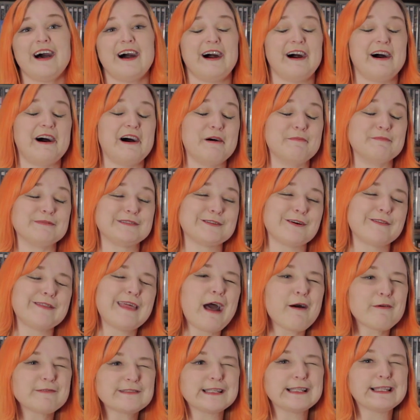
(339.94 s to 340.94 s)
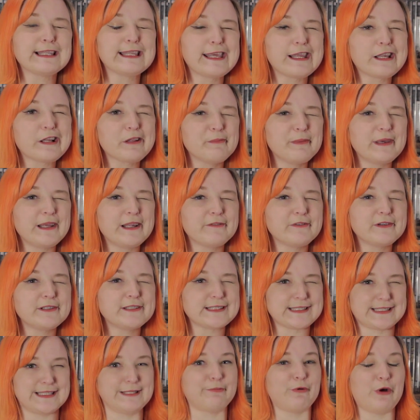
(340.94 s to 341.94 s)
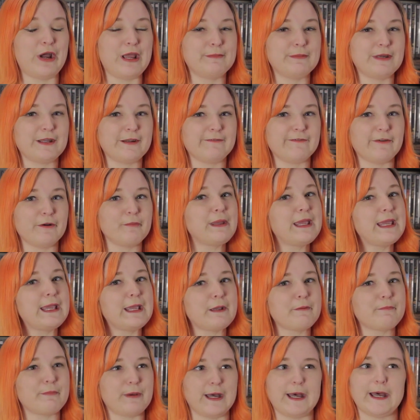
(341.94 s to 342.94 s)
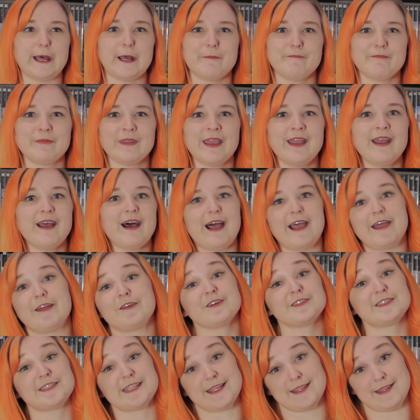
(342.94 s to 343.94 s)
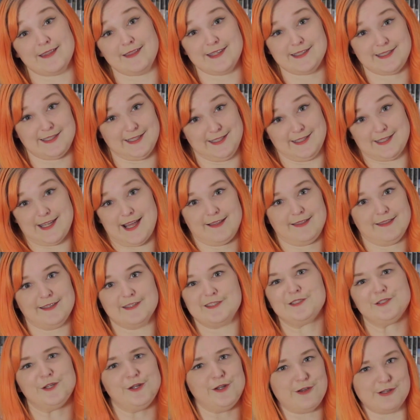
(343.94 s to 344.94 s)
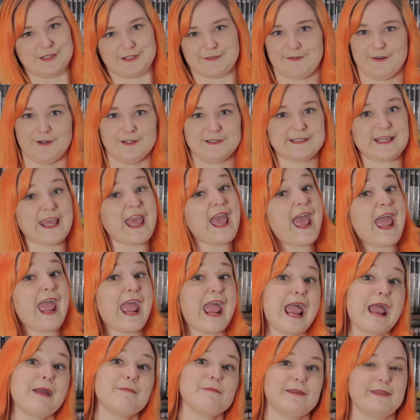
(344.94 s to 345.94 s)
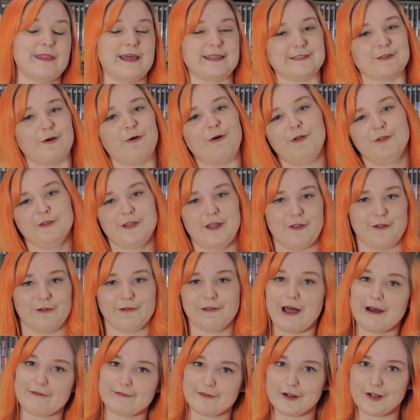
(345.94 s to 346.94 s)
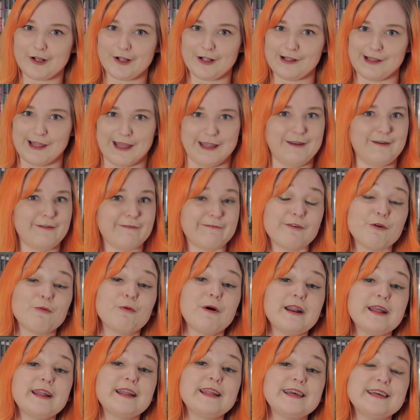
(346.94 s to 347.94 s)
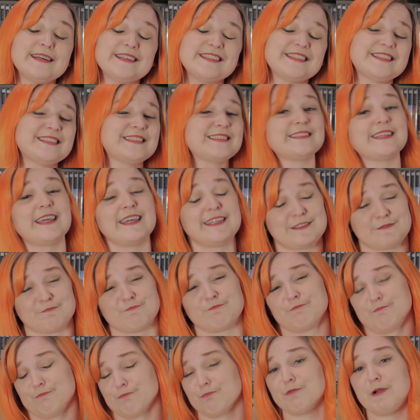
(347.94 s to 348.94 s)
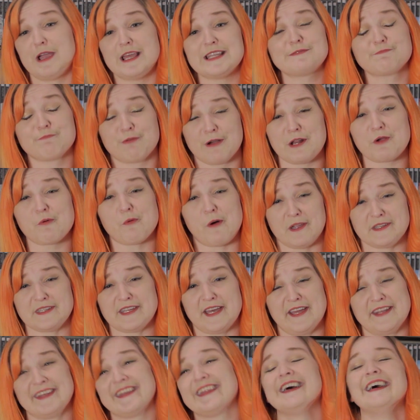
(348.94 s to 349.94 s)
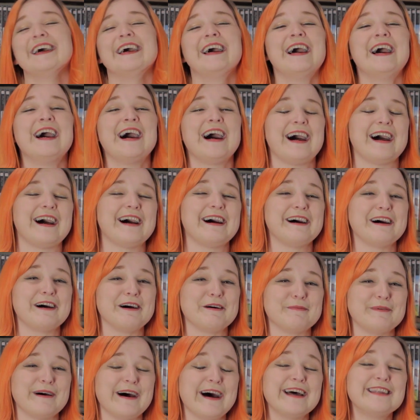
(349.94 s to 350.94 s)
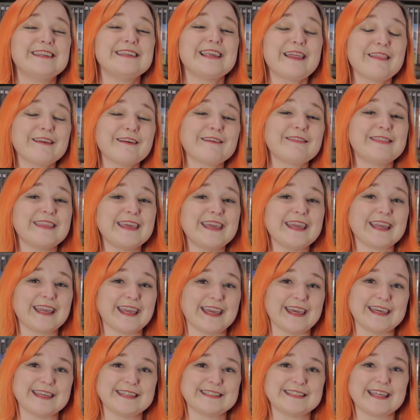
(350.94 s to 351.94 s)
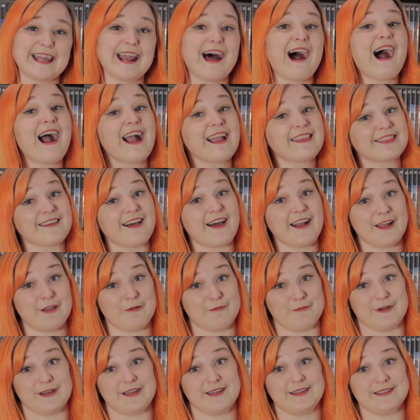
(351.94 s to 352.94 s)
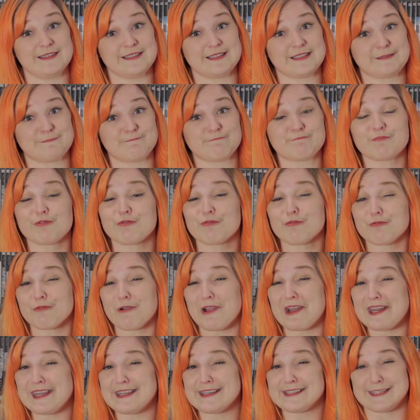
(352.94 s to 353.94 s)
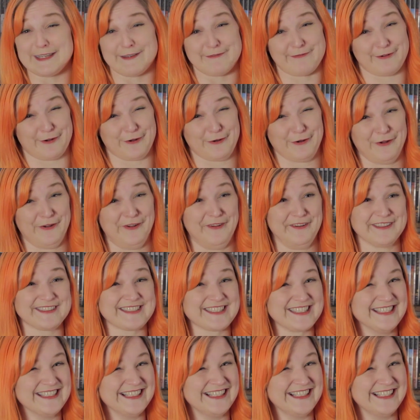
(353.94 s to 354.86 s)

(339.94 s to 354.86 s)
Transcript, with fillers: Um, so that was a little bit of a disappointment for me, but I understand this is like the studio's first game and that's a whole nother level. And for what it is, it's, it's pretty well done. Um, another thing is that I thought it was pretty difficult.